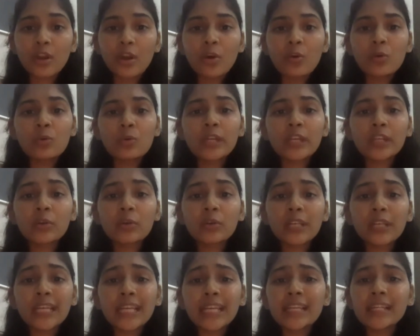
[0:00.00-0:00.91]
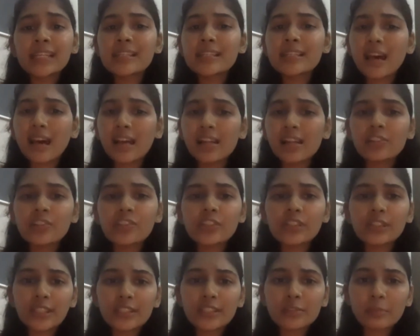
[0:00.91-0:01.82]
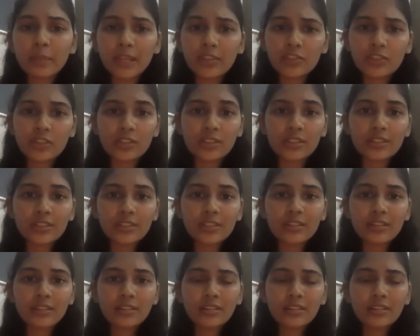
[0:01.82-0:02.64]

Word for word: who can only indulge in these measures.